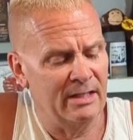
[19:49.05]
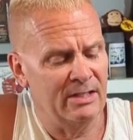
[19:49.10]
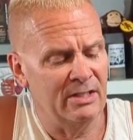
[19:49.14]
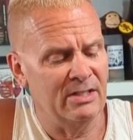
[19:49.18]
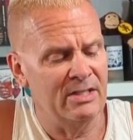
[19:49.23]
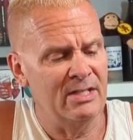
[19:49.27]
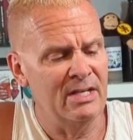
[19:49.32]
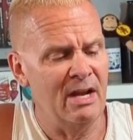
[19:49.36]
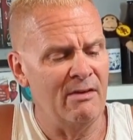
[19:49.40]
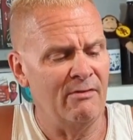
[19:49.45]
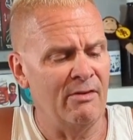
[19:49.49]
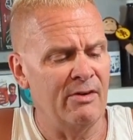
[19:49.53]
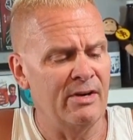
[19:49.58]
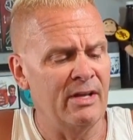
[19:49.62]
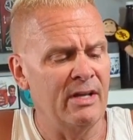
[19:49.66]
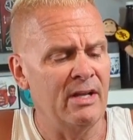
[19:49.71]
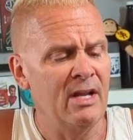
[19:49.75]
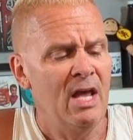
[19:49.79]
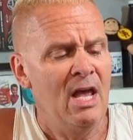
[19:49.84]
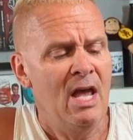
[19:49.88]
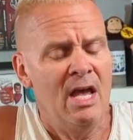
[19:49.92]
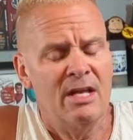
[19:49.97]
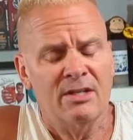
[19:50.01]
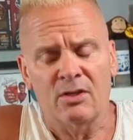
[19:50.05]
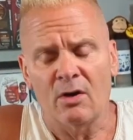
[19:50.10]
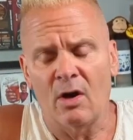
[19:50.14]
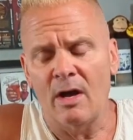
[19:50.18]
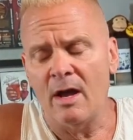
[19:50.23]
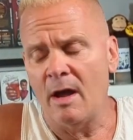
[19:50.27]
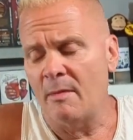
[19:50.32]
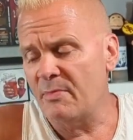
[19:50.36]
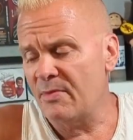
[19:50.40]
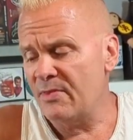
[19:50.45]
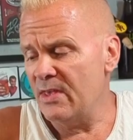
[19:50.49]
it just never did. So
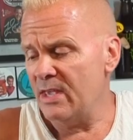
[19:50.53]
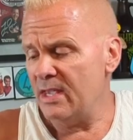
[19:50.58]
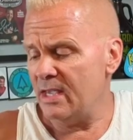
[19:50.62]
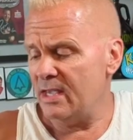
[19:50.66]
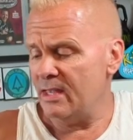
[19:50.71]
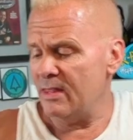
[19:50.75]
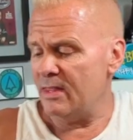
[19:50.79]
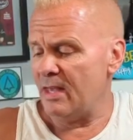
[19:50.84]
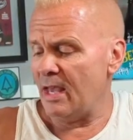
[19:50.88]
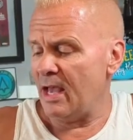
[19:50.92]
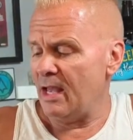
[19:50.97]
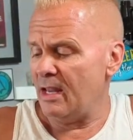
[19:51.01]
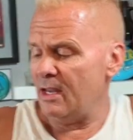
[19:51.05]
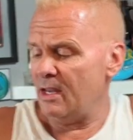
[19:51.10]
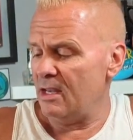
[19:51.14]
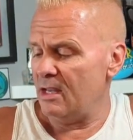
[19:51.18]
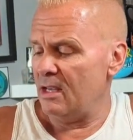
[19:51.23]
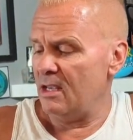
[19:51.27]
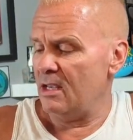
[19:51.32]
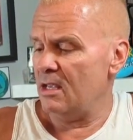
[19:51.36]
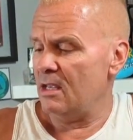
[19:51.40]
I'm thinking that,